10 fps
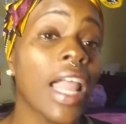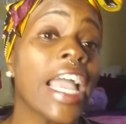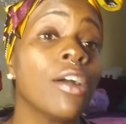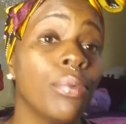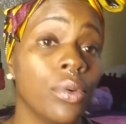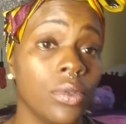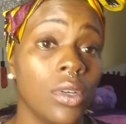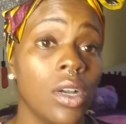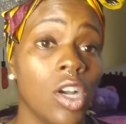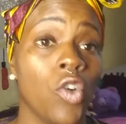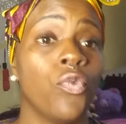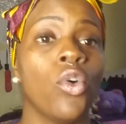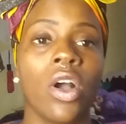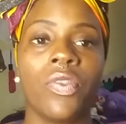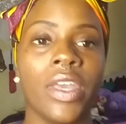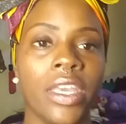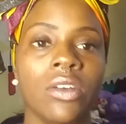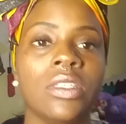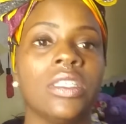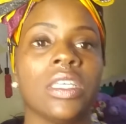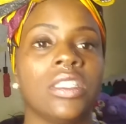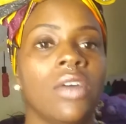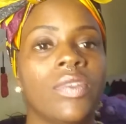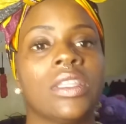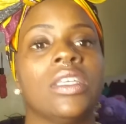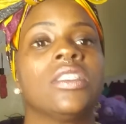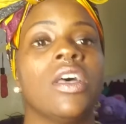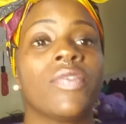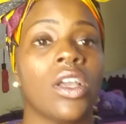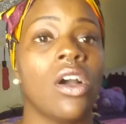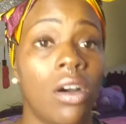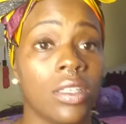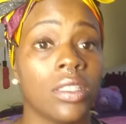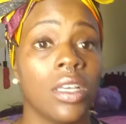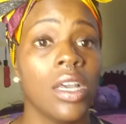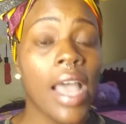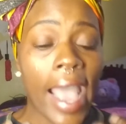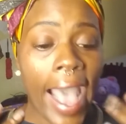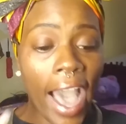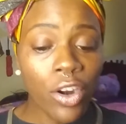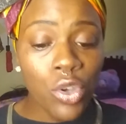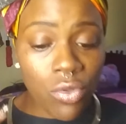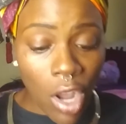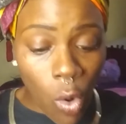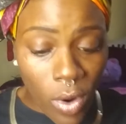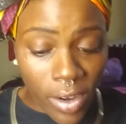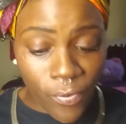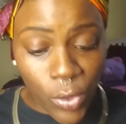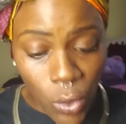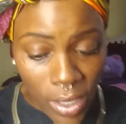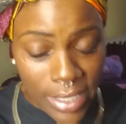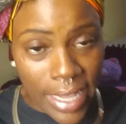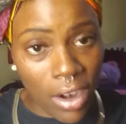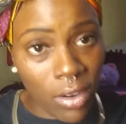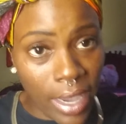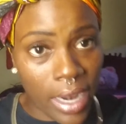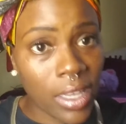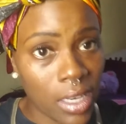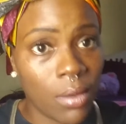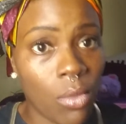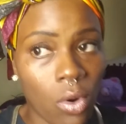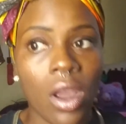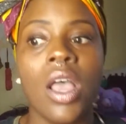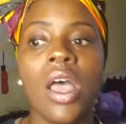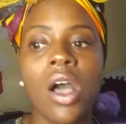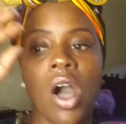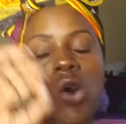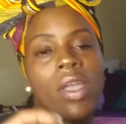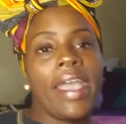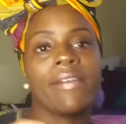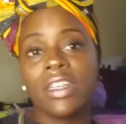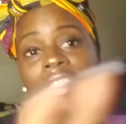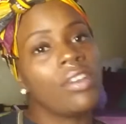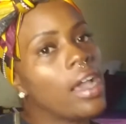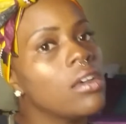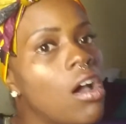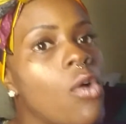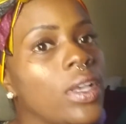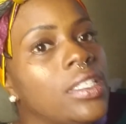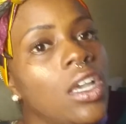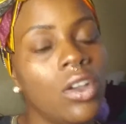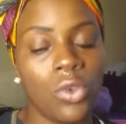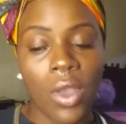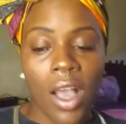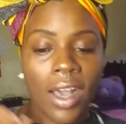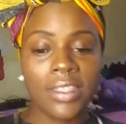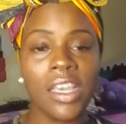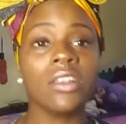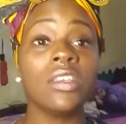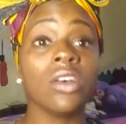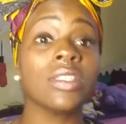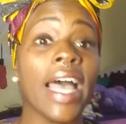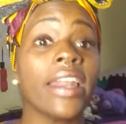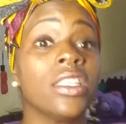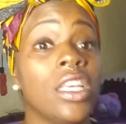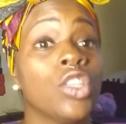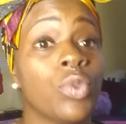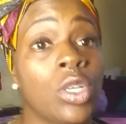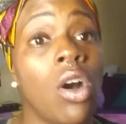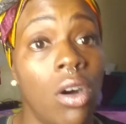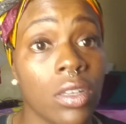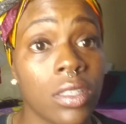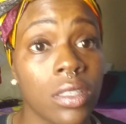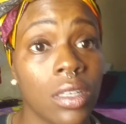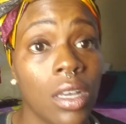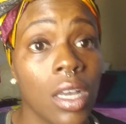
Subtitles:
liable for the illnesses and stuff that this stuff can cause. How do you know when the food is not organic anymore? Okay, because they're not going to always tell you. A telltale sign is these recalls.